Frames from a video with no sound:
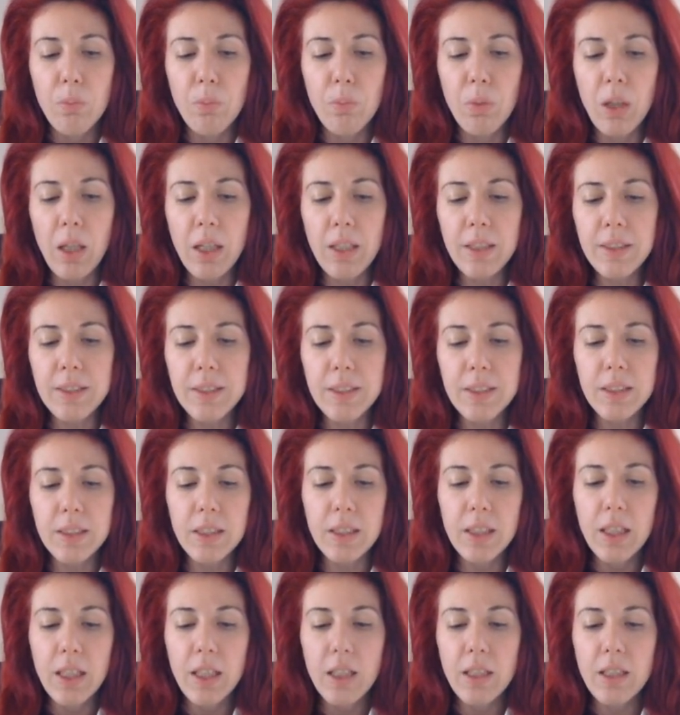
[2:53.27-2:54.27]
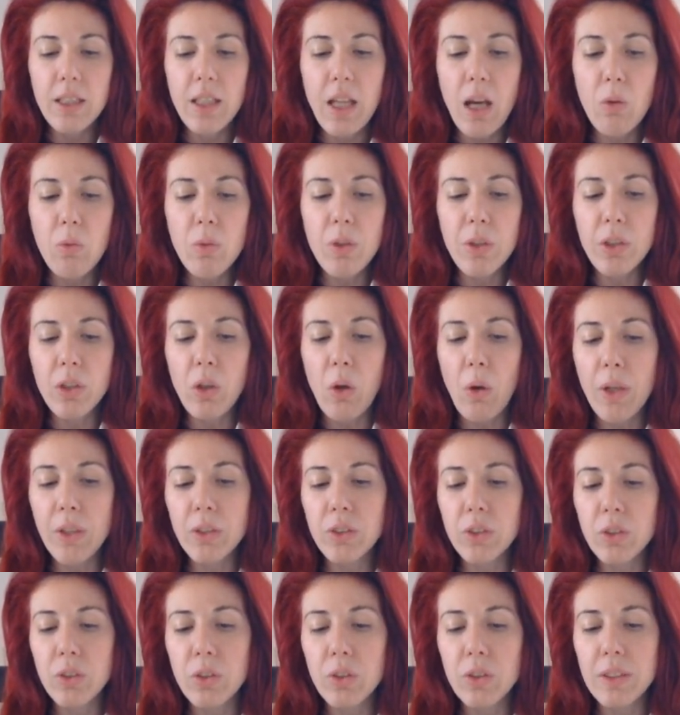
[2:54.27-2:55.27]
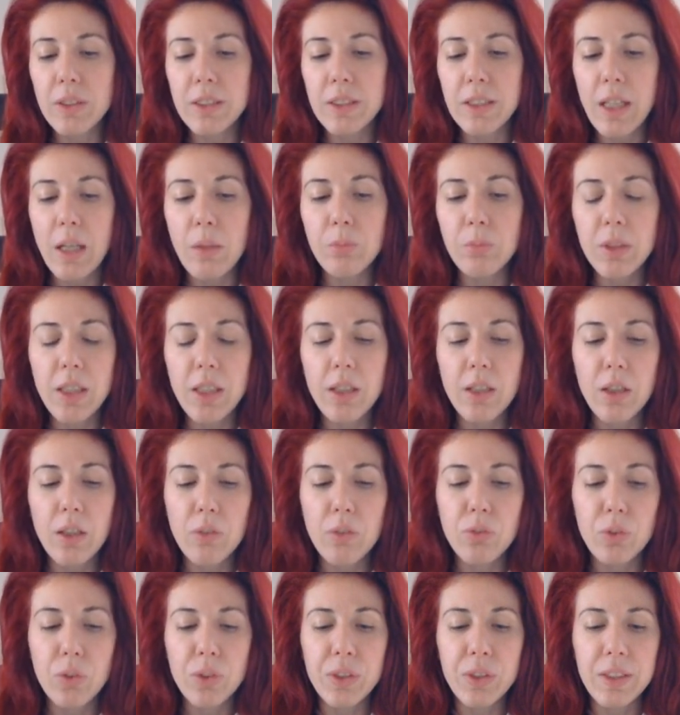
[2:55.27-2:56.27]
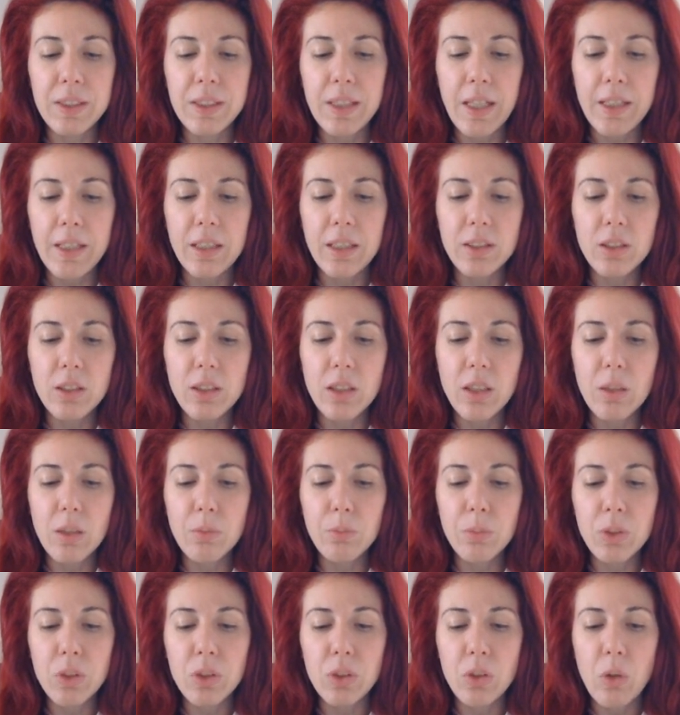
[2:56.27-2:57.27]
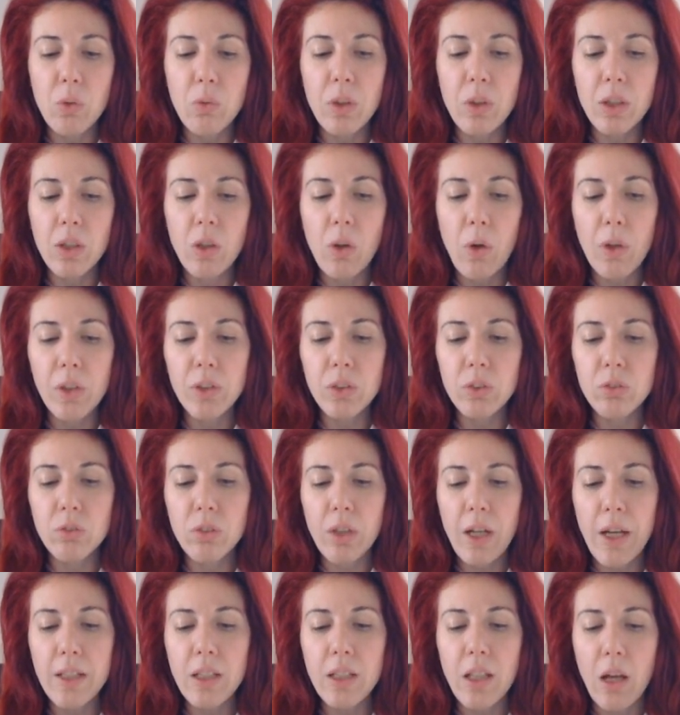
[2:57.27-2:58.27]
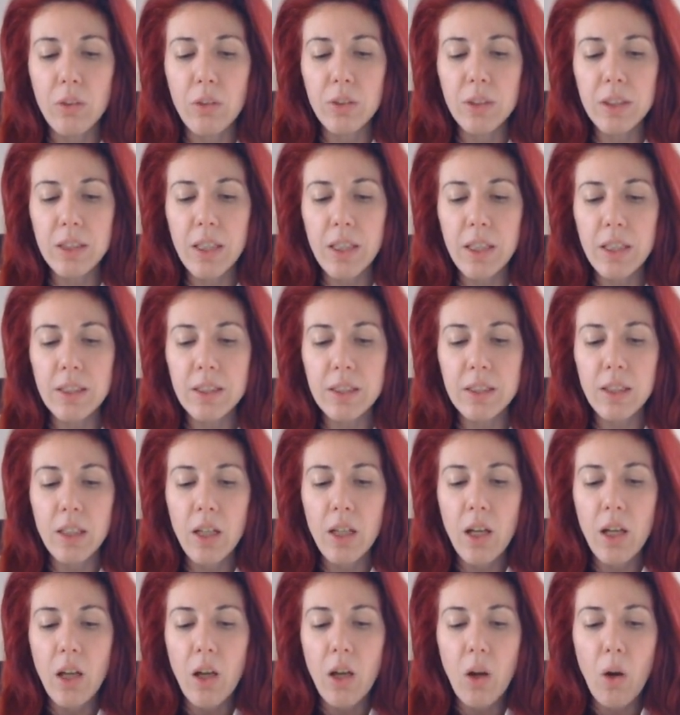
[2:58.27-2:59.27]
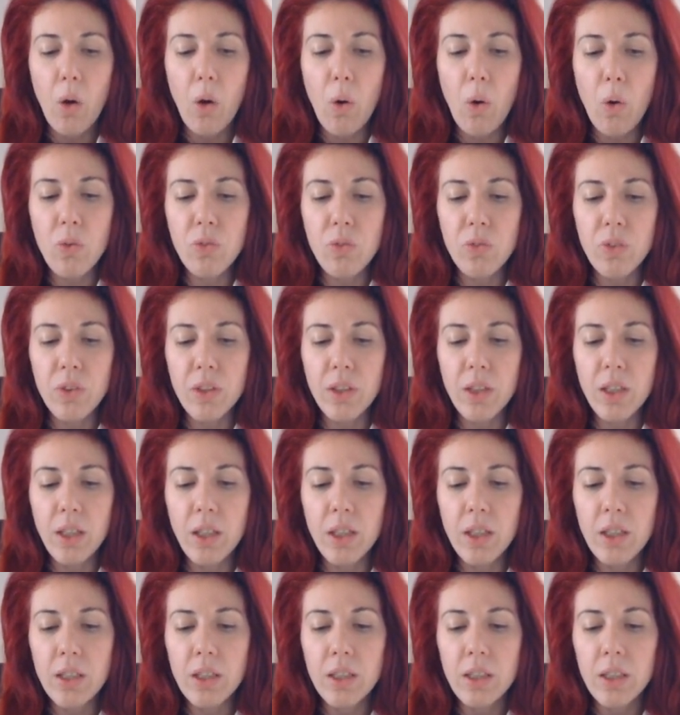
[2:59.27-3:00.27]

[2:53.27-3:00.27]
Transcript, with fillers: plus. Now we're going to do the same thing for the second term, so we're going to write down six over